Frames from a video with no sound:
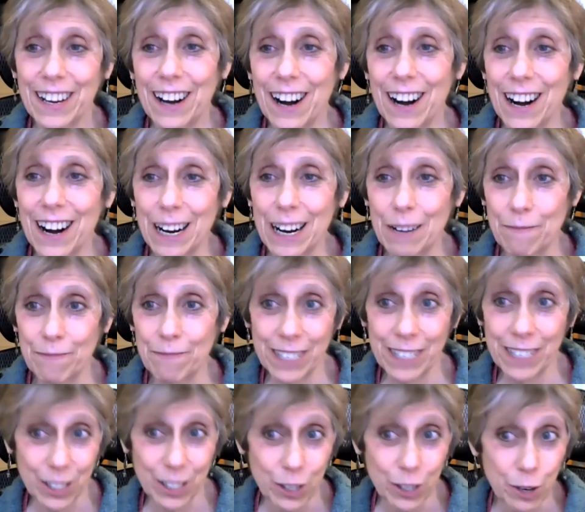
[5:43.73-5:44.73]
Um,
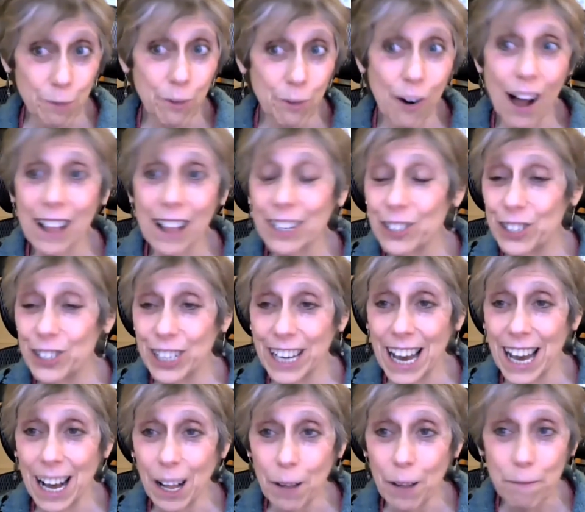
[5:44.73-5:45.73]
does numerology
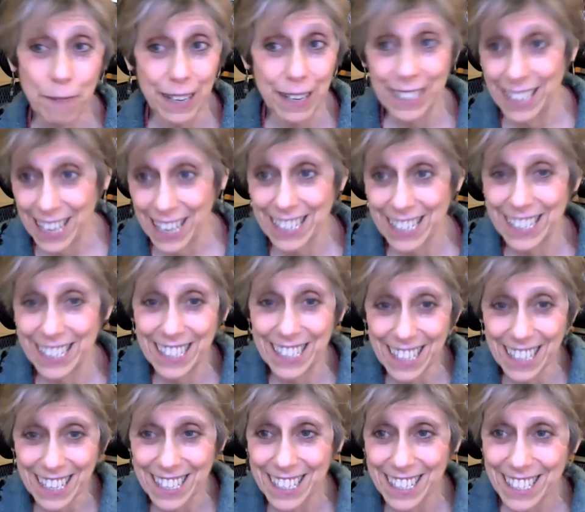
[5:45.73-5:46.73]
help?" And yes, it
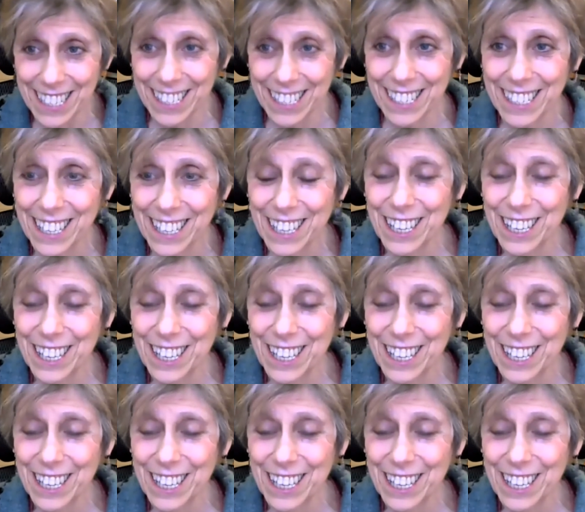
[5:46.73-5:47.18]
does.